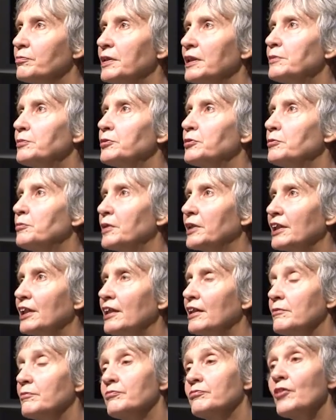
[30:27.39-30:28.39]
people
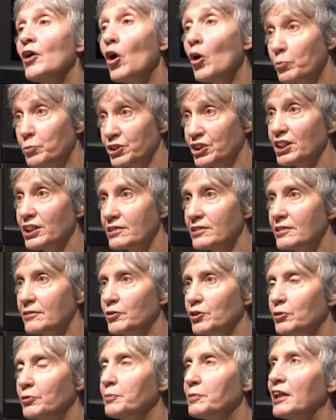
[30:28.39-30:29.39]
become objects
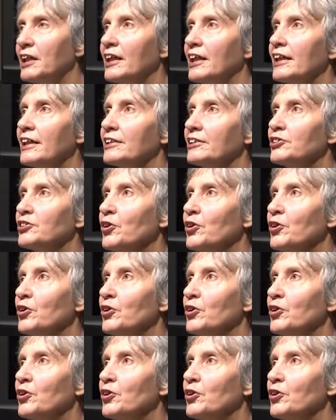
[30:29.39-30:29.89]
of your play,